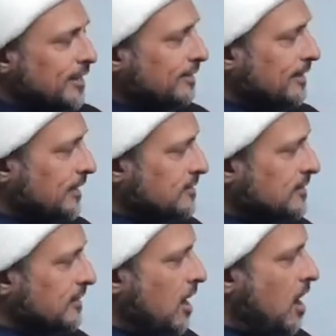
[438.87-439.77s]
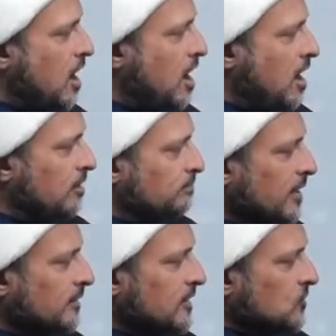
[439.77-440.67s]
that R,
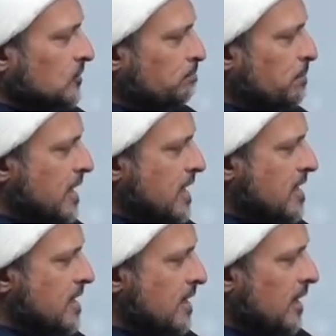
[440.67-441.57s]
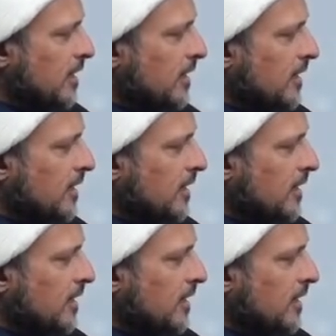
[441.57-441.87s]
this B,